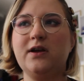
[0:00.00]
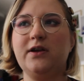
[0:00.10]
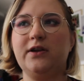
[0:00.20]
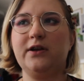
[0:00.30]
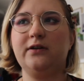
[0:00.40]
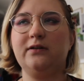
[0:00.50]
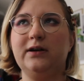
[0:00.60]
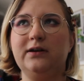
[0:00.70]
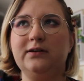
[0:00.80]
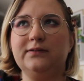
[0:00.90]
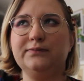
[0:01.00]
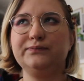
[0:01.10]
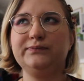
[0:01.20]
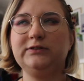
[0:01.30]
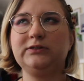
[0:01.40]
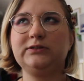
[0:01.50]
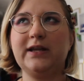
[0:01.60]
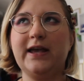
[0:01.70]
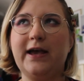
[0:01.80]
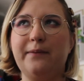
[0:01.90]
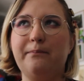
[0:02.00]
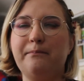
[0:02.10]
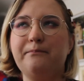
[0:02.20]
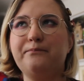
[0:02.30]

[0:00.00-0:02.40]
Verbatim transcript: you know, uh, hem